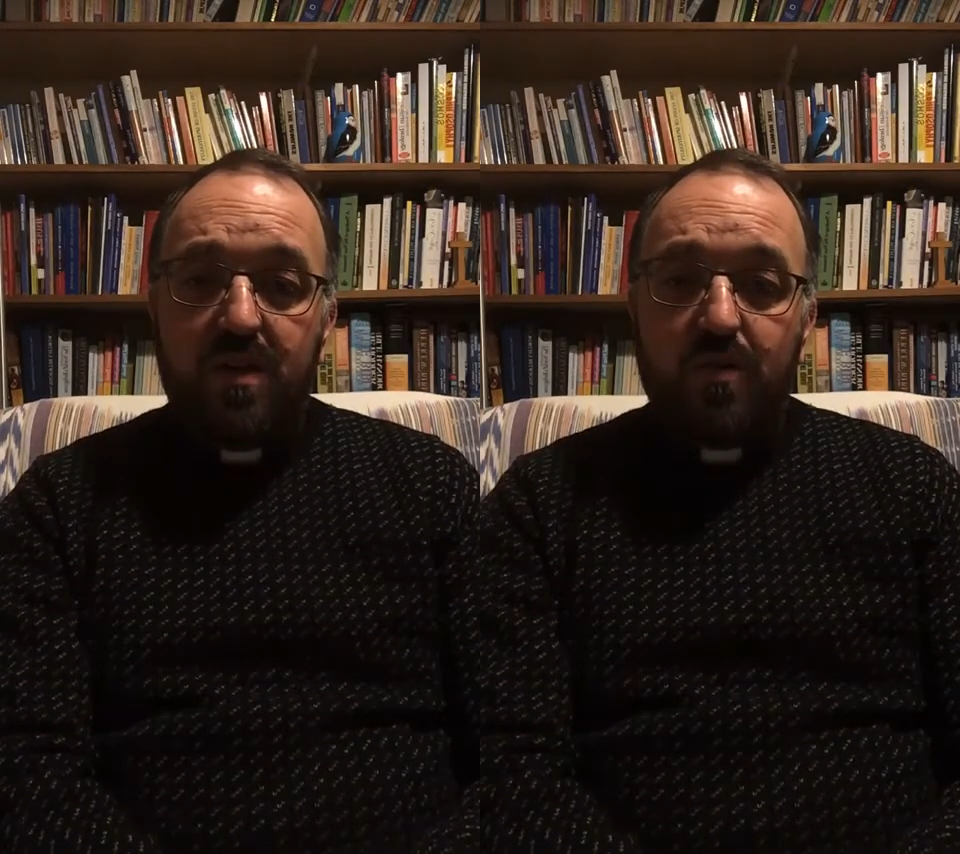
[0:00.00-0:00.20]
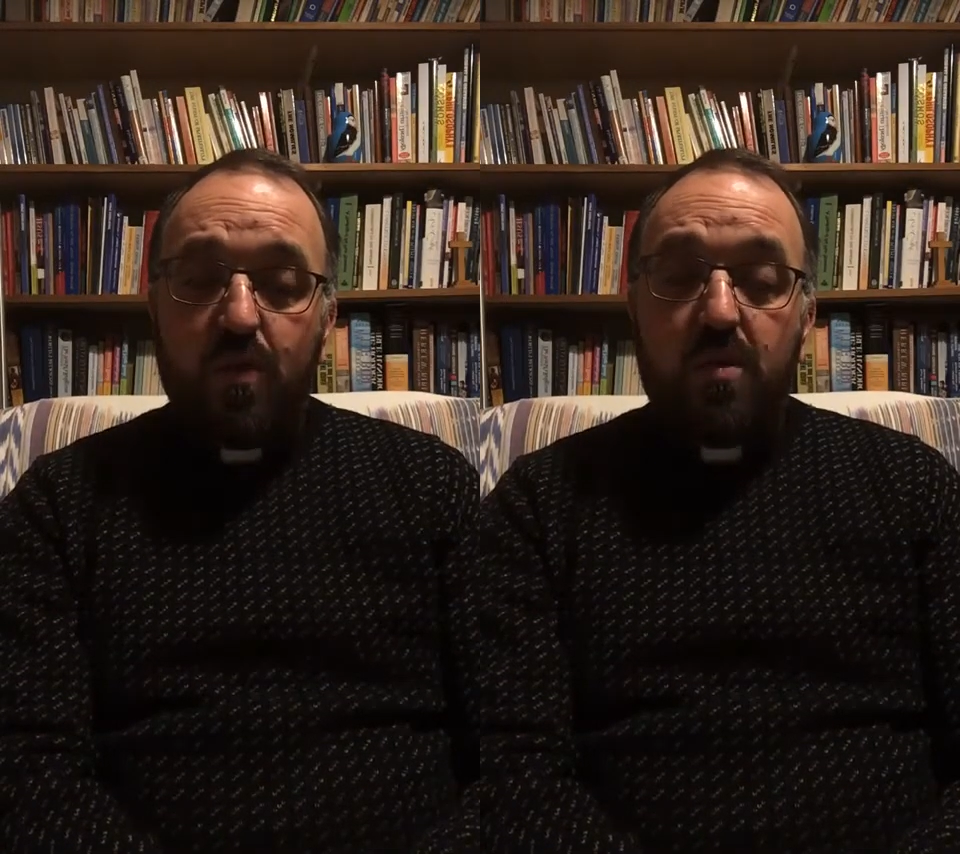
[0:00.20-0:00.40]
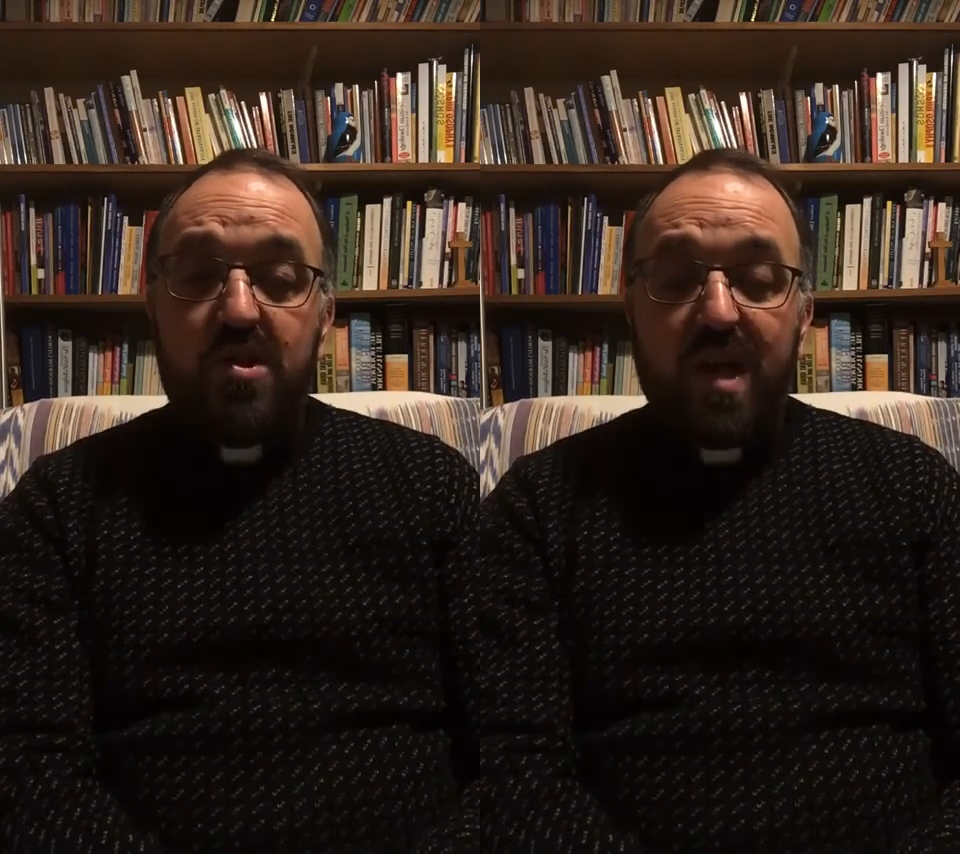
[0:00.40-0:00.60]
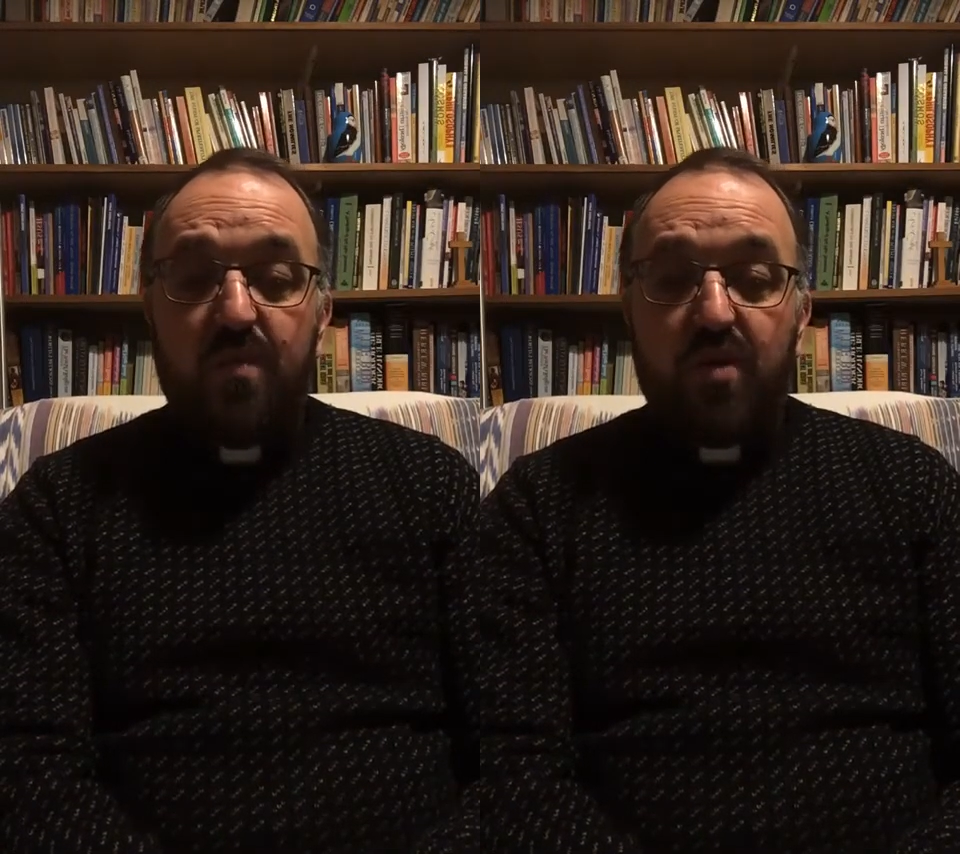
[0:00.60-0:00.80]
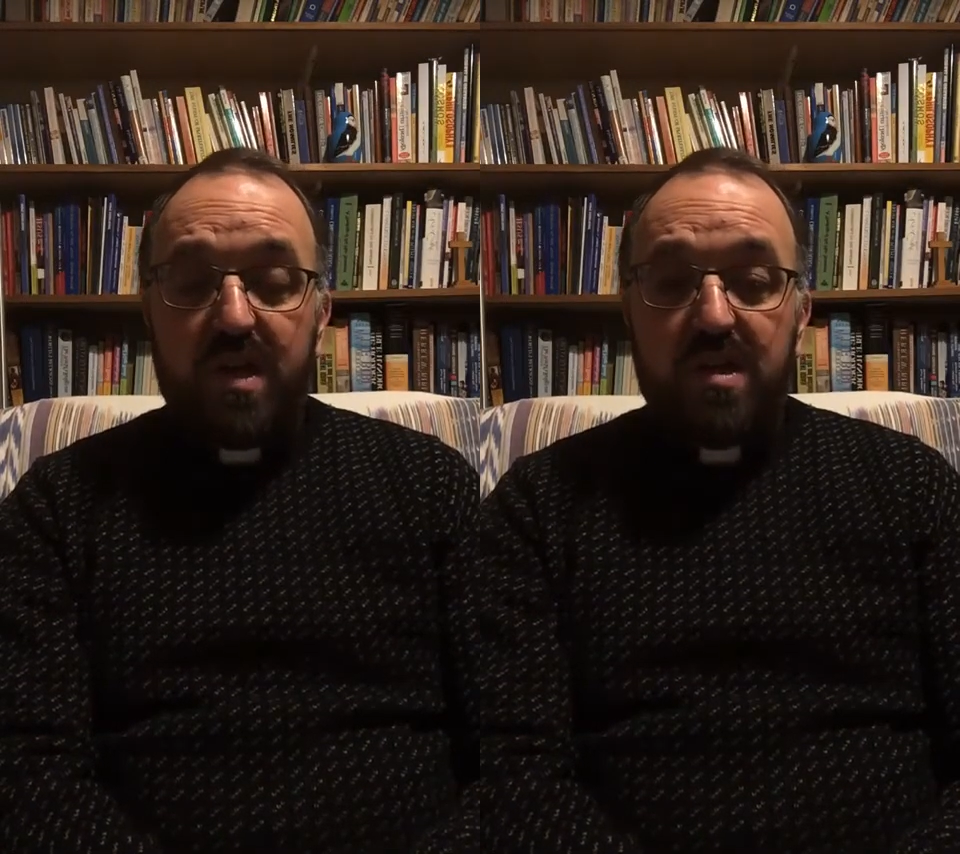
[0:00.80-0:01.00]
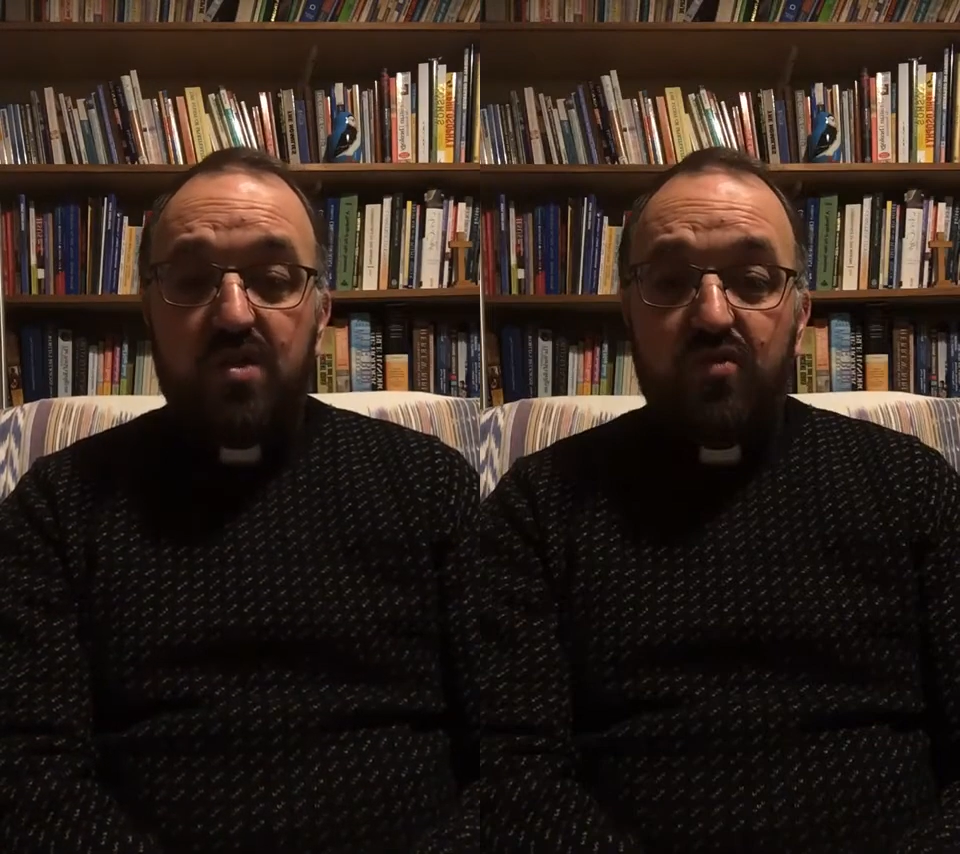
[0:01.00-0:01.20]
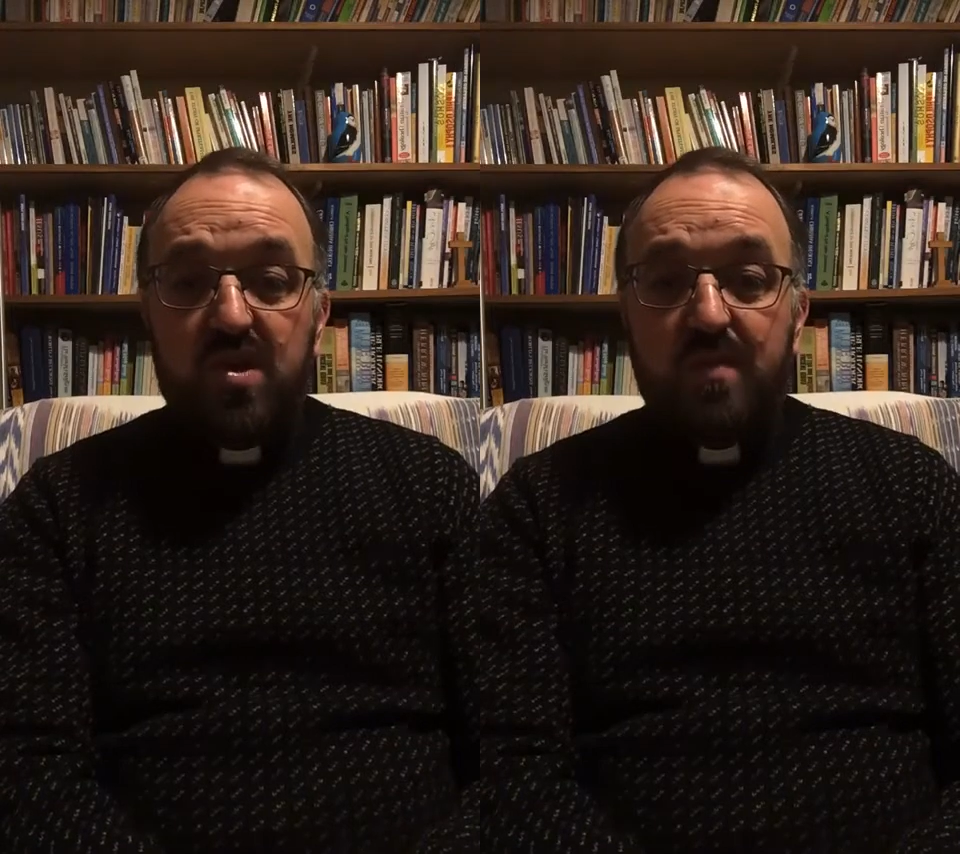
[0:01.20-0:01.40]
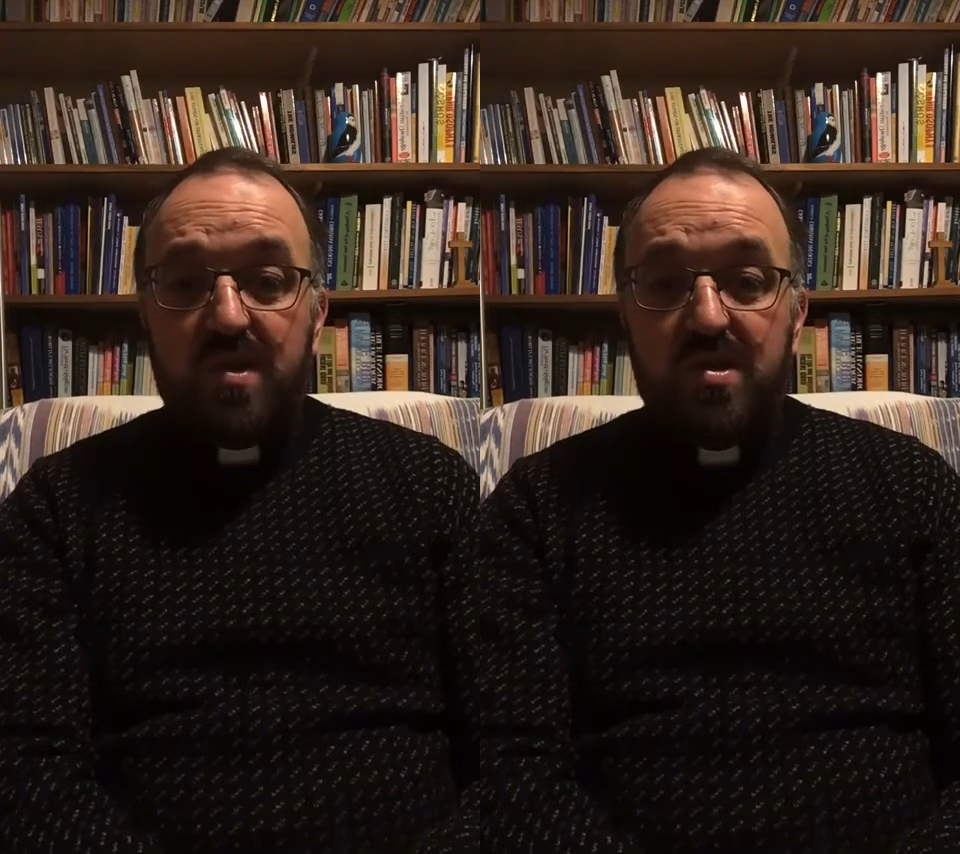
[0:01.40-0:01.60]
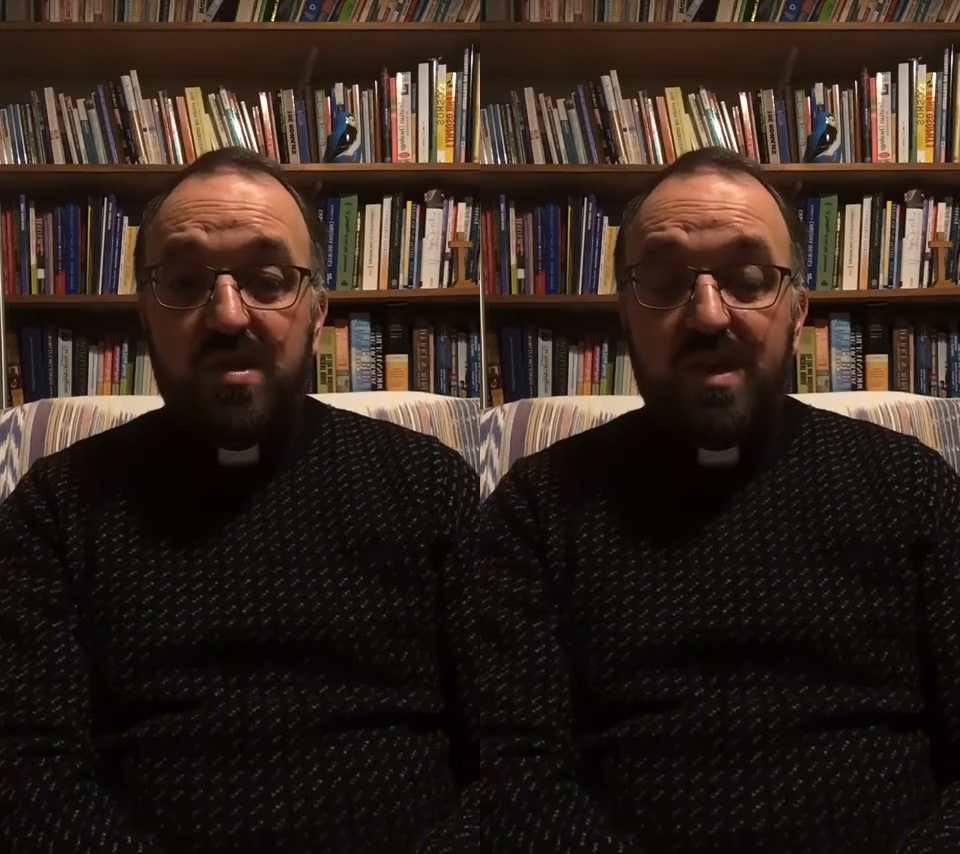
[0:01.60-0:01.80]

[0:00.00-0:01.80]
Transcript: What we celebrate this Christmas